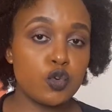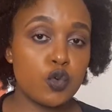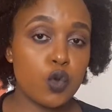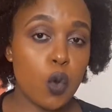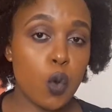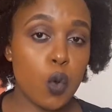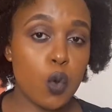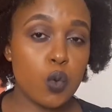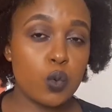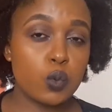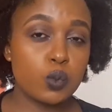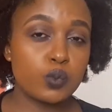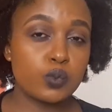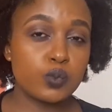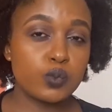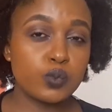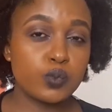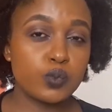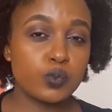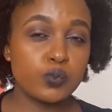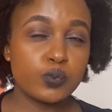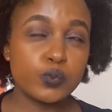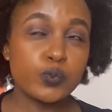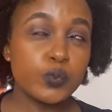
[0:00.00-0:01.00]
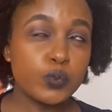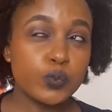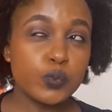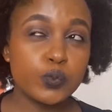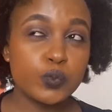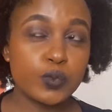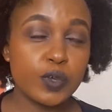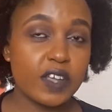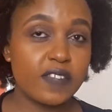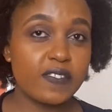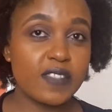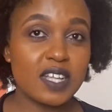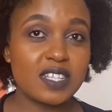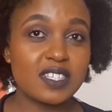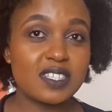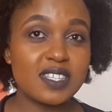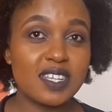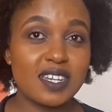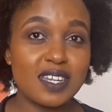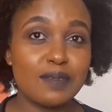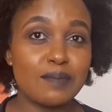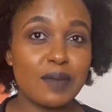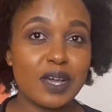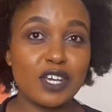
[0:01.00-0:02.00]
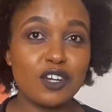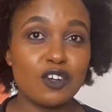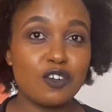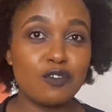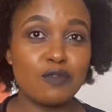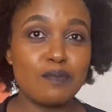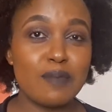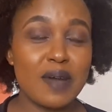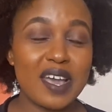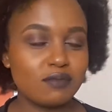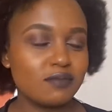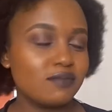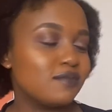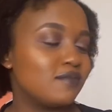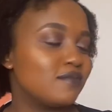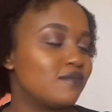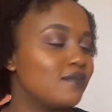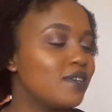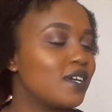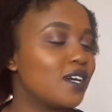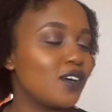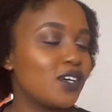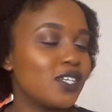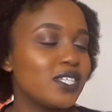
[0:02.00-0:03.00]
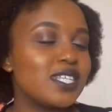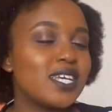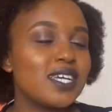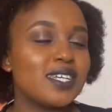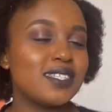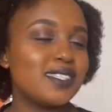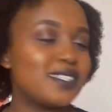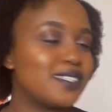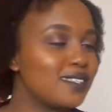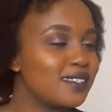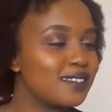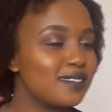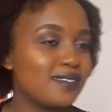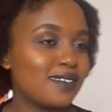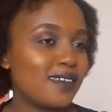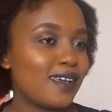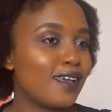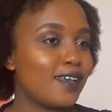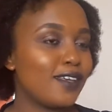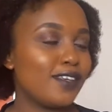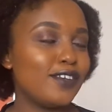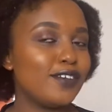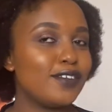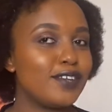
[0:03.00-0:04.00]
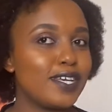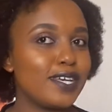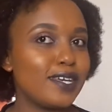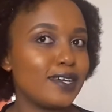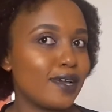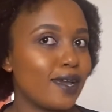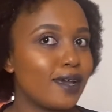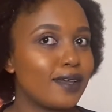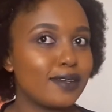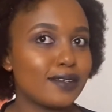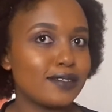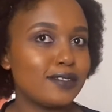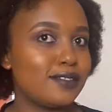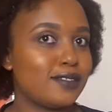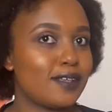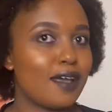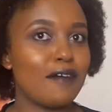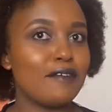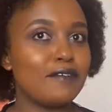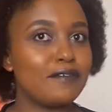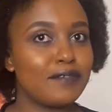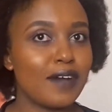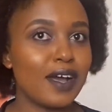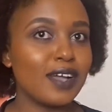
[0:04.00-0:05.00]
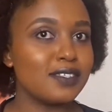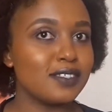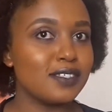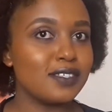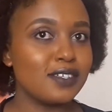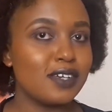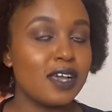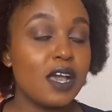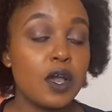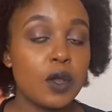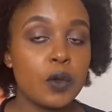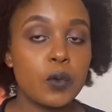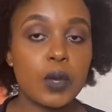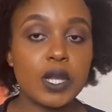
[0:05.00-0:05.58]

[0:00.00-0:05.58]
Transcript: Duko, and that's the name I go by because it's unique and it's fancy.